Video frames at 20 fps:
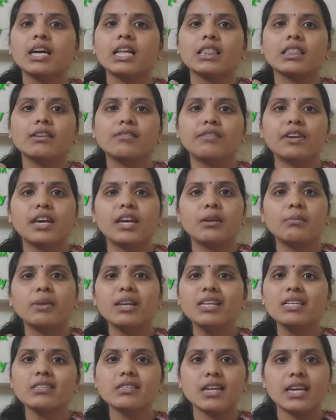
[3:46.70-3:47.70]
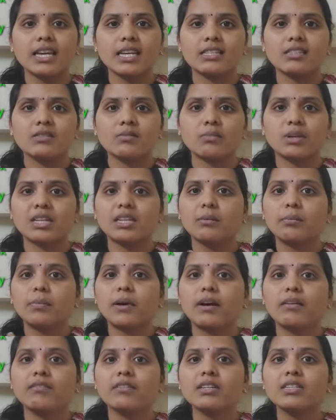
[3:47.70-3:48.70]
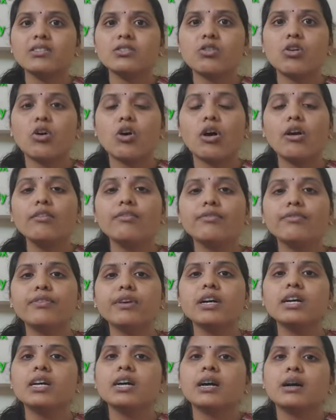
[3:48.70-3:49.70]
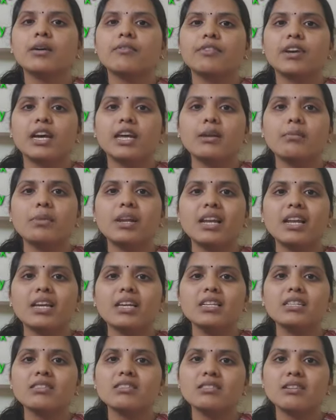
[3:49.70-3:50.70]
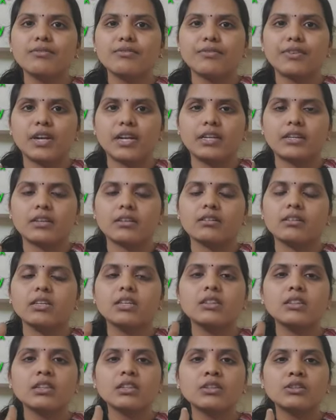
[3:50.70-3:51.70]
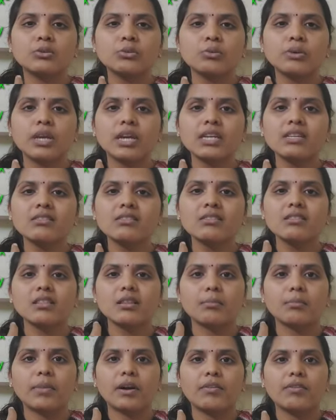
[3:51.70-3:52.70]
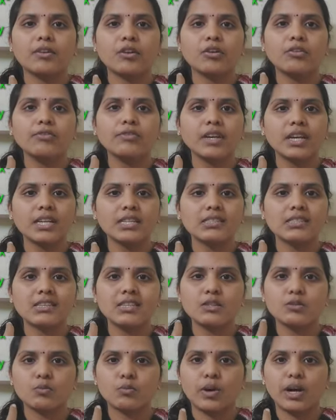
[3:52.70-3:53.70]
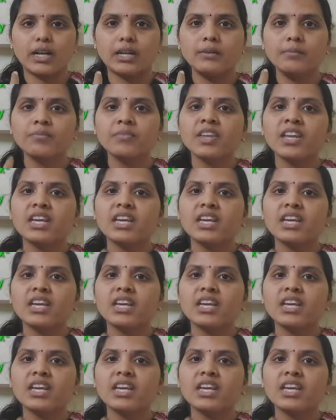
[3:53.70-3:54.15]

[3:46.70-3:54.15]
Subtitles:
the variable is x but the powers of variable is different. In the 2x the power of x is 1.